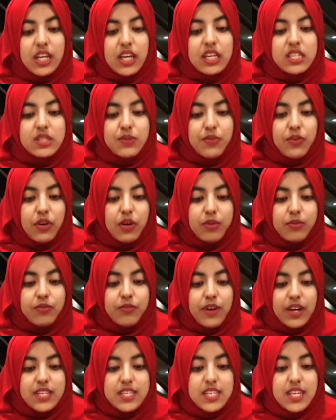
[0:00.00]
is from
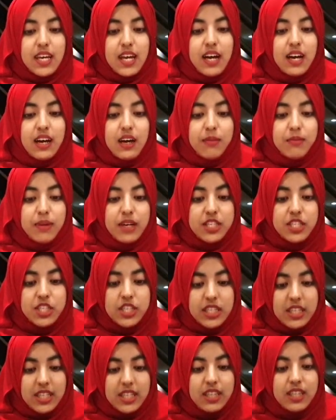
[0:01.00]
Fasiha
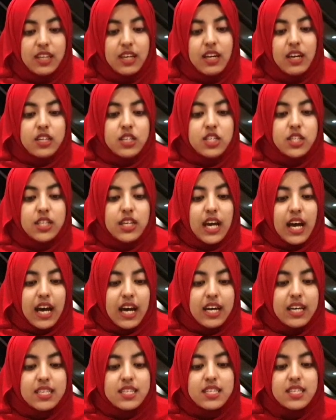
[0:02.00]
Majid. She
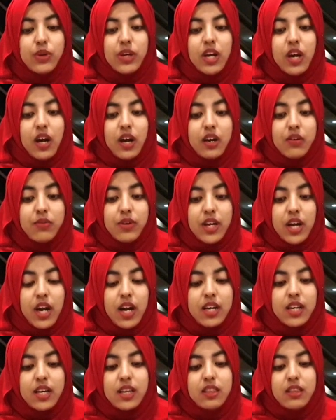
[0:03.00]
asks
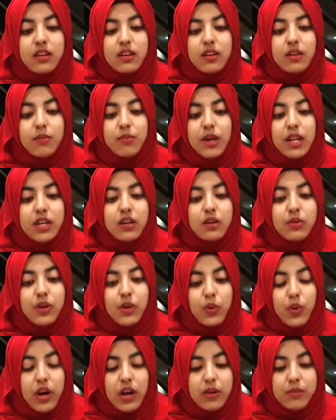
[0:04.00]
regarding the medical
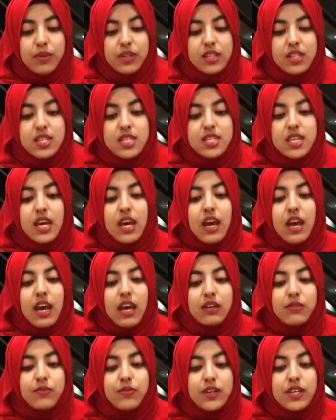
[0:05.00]
requirements
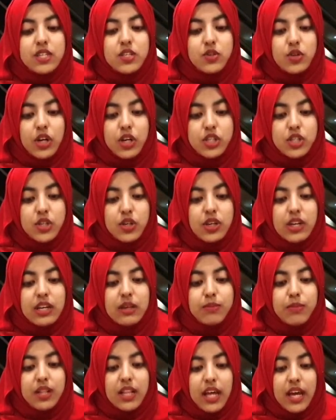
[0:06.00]
and fee structure
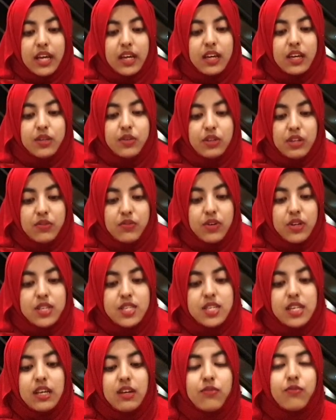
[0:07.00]
in Malaya
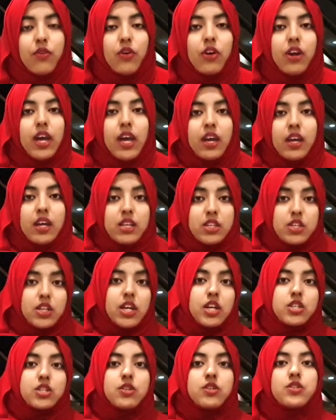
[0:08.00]
University for
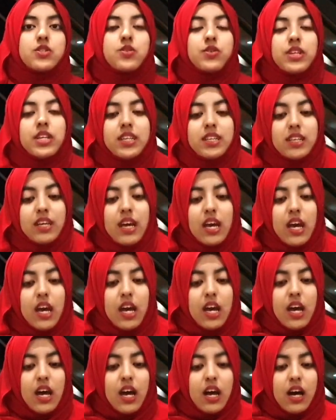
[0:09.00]
international students.
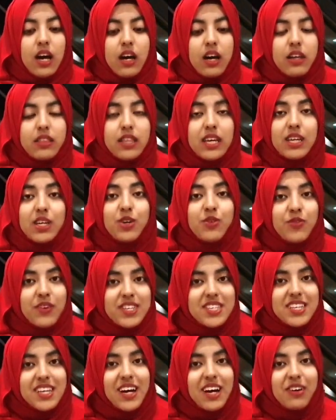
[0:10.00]
Thank you,
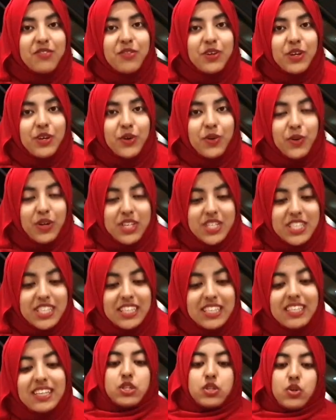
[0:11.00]
Fasiha, for your
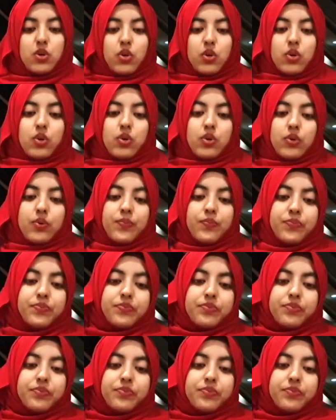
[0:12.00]
question. So